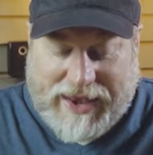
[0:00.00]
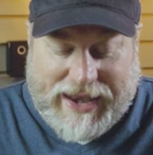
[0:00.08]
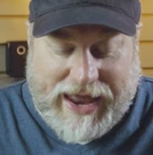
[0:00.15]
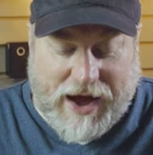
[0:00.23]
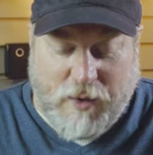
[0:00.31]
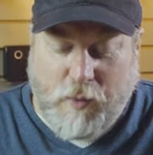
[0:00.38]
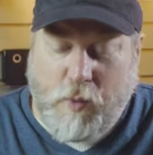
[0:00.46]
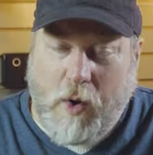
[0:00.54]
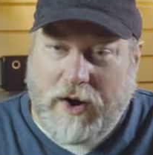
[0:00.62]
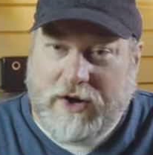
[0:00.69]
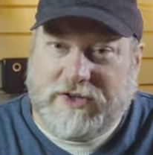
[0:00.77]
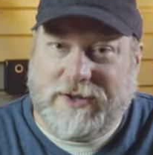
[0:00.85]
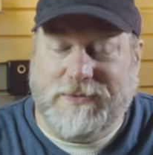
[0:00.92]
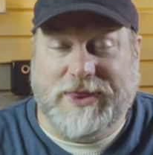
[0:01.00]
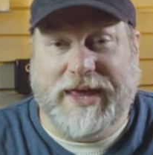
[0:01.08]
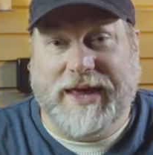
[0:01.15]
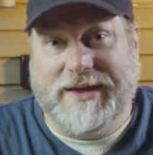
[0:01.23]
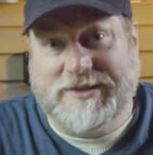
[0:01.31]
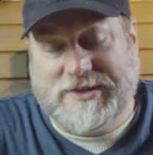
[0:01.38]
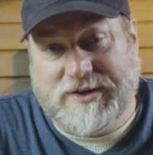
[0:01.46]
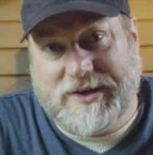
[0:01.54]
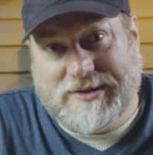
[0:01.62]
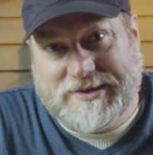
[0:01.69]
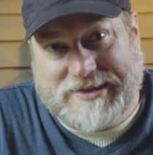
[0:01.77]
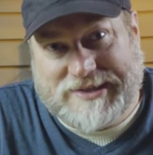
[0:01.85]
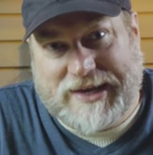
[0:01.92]
Now, what are some things to
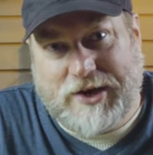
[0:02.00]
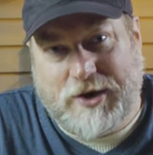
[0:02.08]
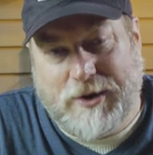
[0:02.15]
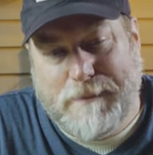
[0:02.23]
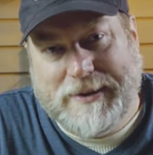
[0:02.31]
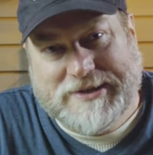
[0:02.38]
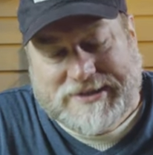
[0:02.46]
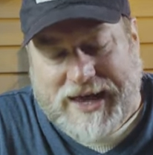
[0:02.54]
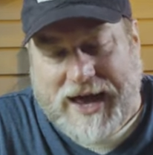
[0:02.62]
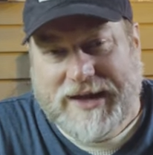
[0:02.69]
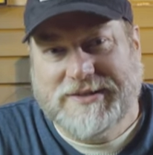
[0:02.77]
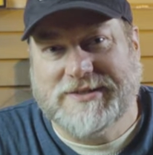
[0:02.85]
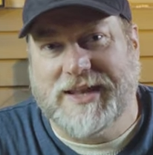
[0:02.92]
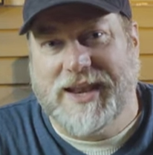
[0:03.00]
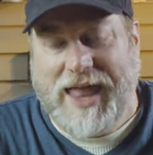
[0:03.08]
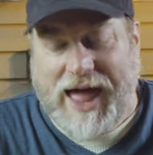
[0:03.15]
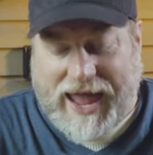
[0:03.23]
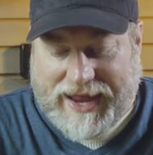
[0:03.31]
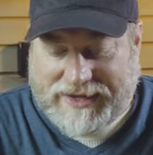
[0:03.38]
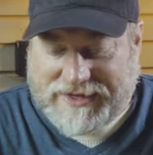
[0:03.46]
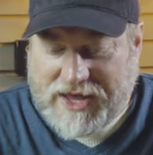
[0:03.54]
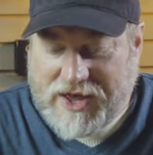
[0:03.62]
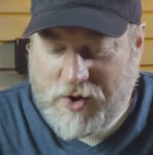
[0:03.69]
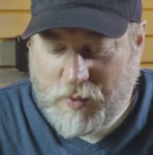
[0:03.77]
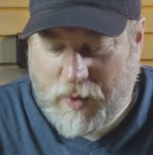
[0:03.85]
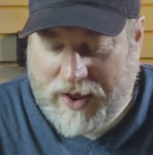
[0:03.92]
consider besides the light
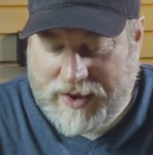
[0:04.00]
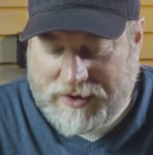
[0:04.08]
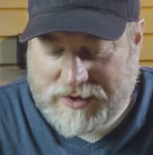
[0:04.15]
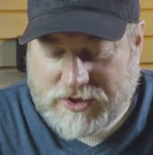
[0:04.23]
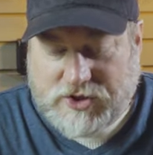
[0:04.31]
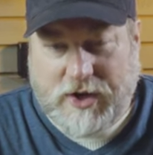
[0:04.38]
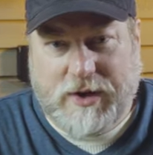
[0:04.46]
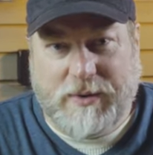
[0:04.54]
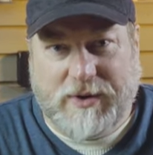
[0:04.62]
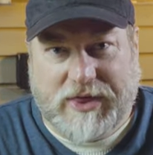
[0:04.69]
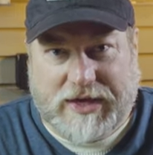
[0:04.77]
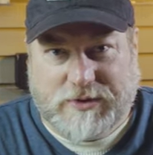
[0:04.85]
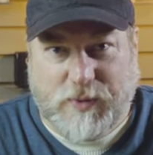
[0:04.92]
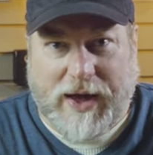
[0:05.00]
when shooting with this?